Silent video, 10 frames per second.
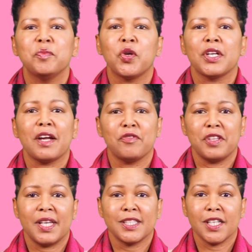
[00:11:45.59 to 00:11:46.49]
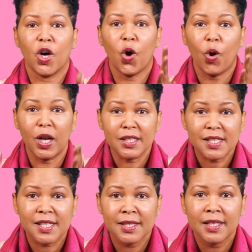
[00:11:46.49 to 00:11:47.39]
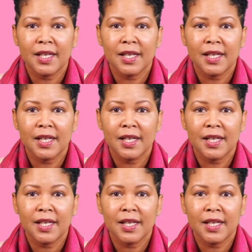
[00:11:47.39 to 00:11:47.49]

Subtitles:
brought everything to a halt,